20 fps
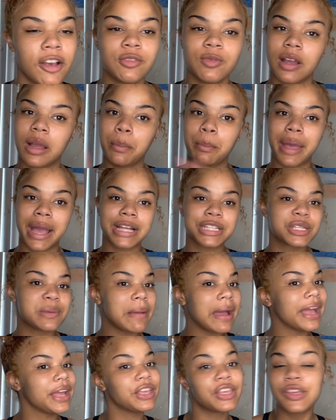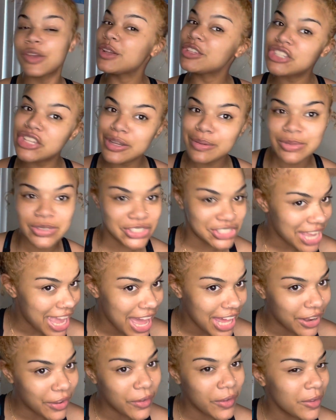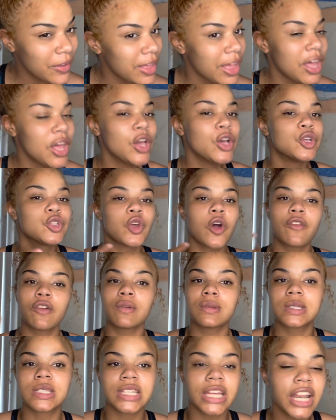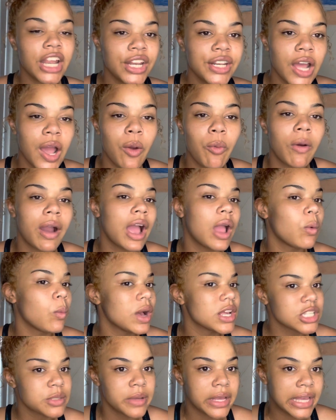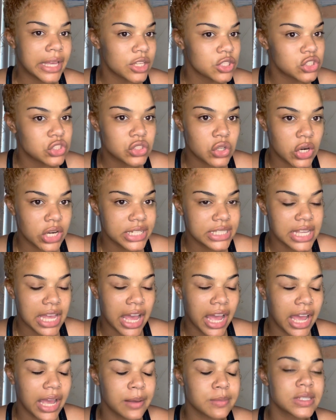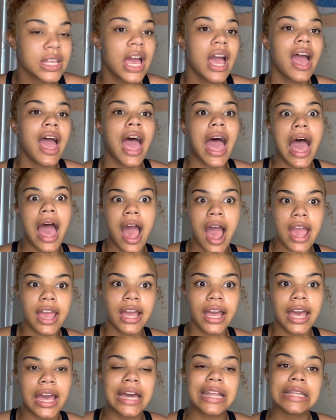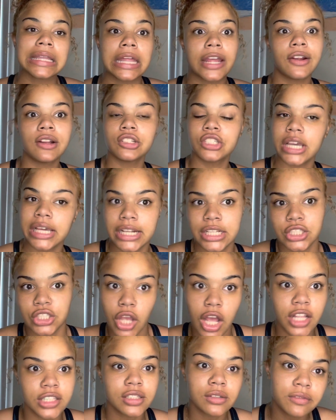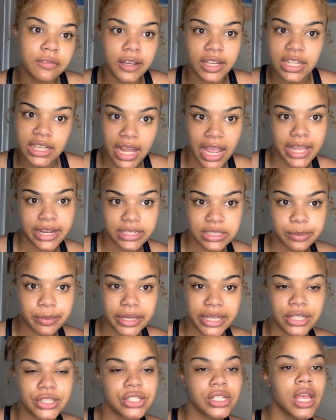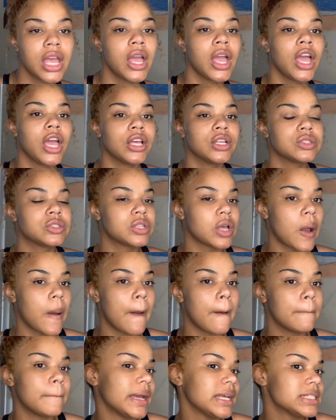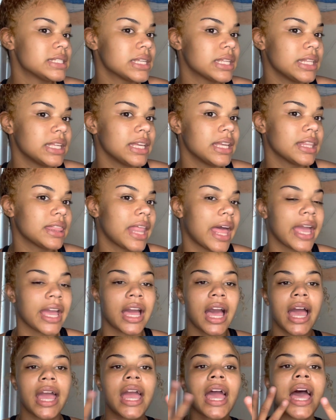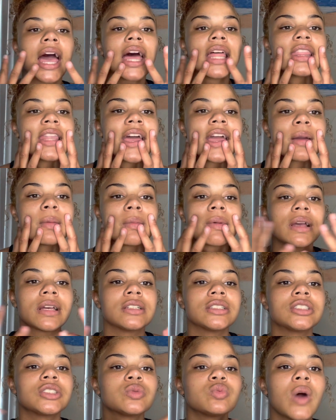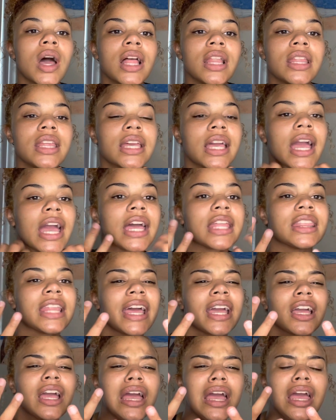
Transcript: Welcome back to my YouTube channel. So if you didn't know why I wasn't making story times, I had laryngitis, tonsil fucking itis, bitch. So basically, like, I had like my swelling, I had like